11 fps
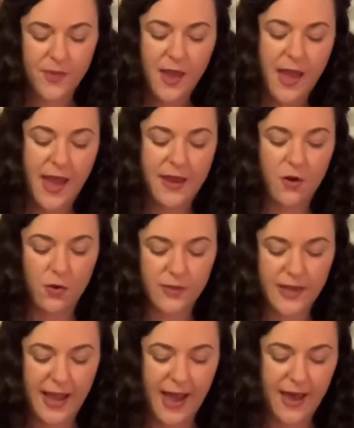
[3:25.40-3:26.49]
and
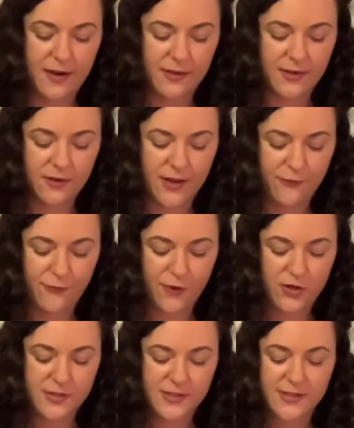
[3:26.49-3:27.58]
only add a little at
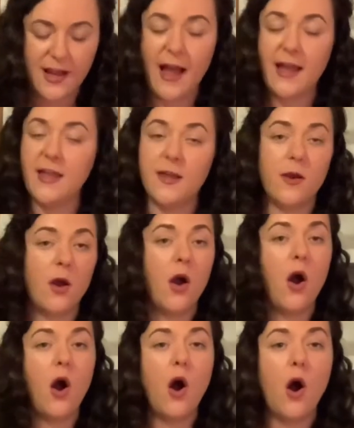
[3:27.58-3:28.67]
first. I can
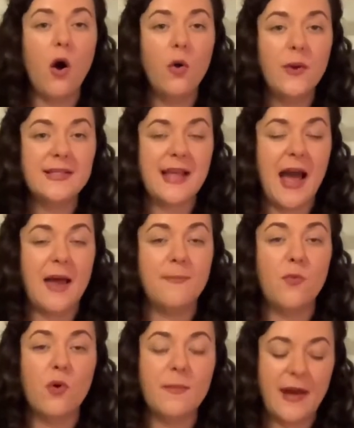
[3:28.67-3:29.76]
always add
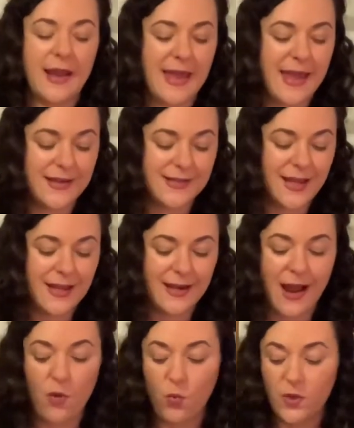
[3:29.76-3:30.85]
more, but I can't take it
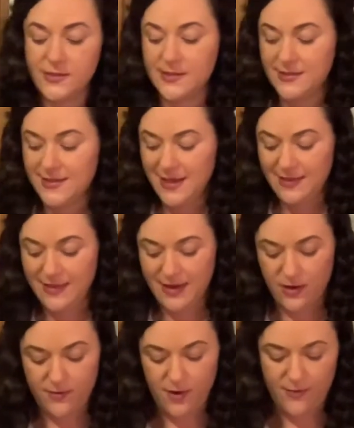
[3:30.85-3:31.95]
out once it's in
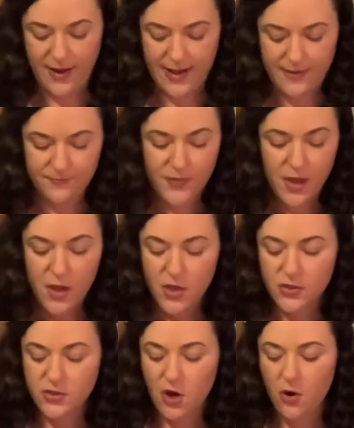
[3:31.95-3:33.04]
there, all right?
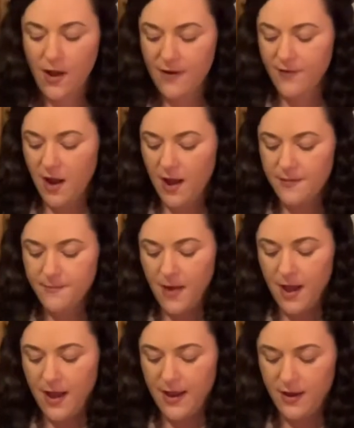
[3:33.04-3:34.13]
So I've gotten
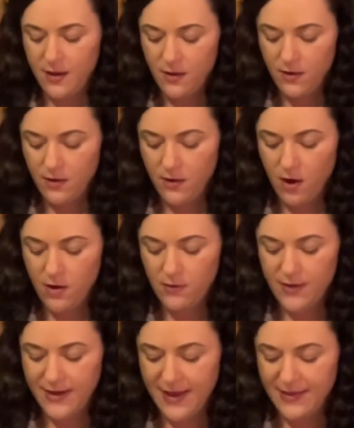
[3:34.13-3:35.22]
my
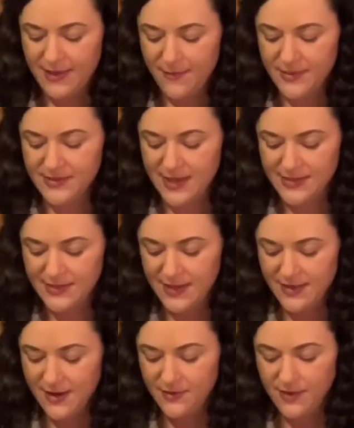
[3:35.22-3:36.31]
garlic and lemon zest
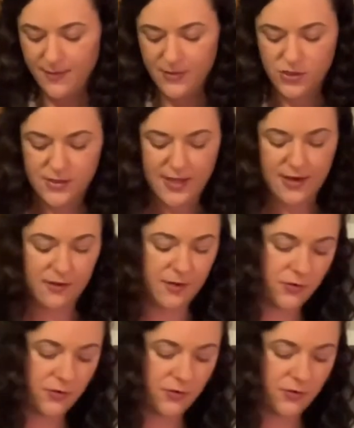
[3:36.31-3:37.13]
in there. Let me just get a little